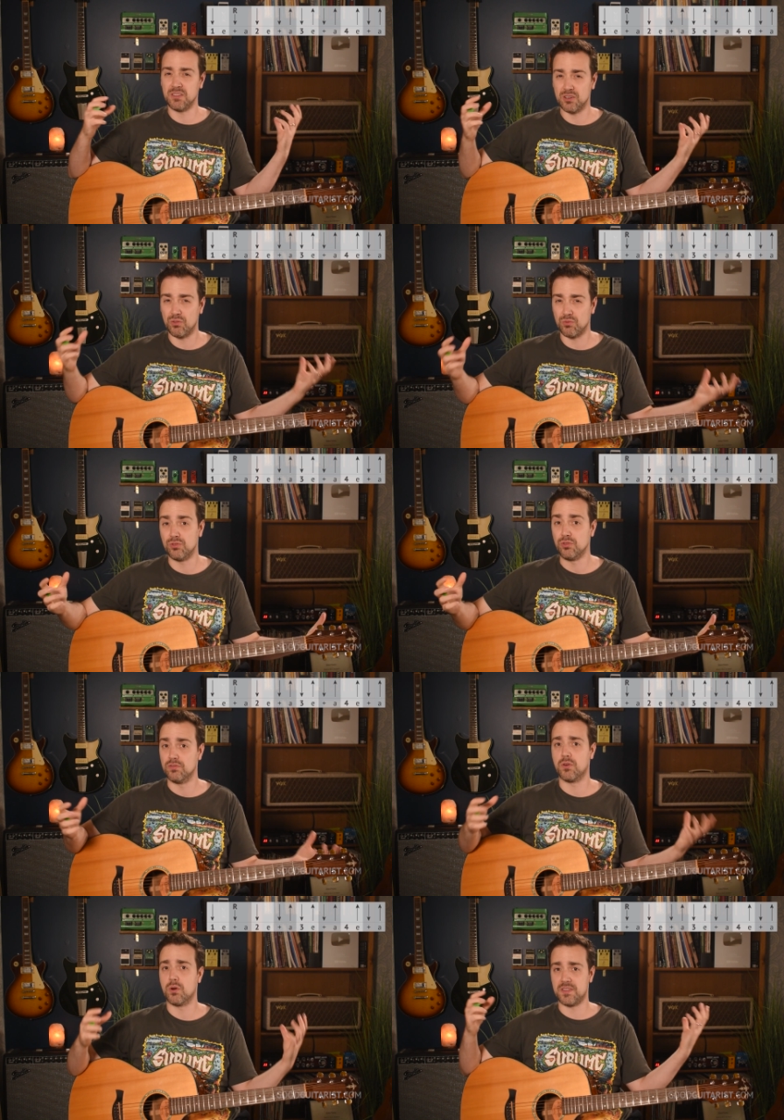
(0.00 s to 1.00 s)
the
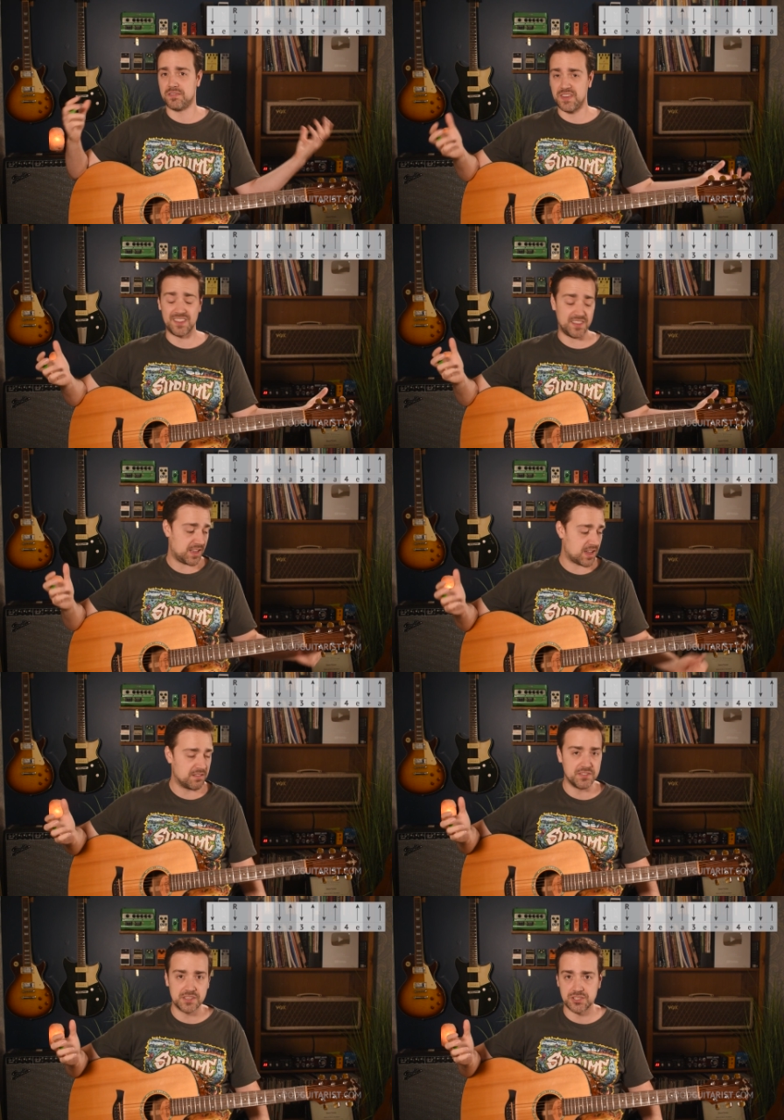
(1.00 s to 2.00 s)
groove or the feeling
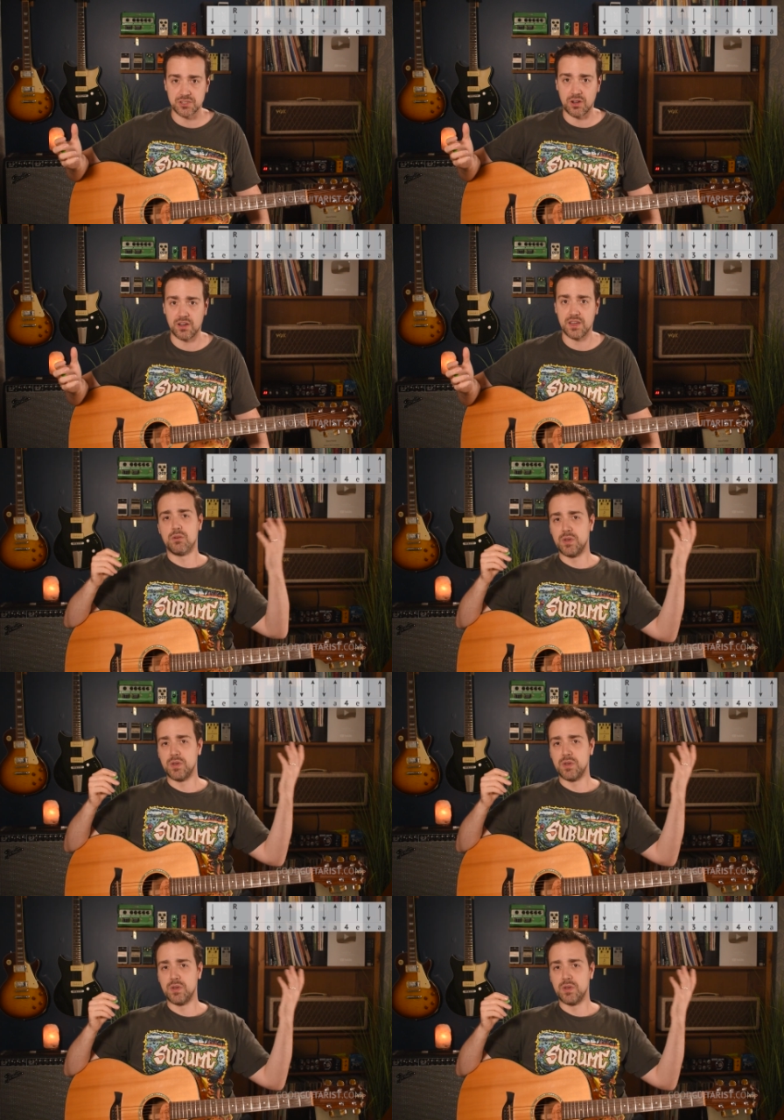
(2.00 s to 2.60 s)
of the song.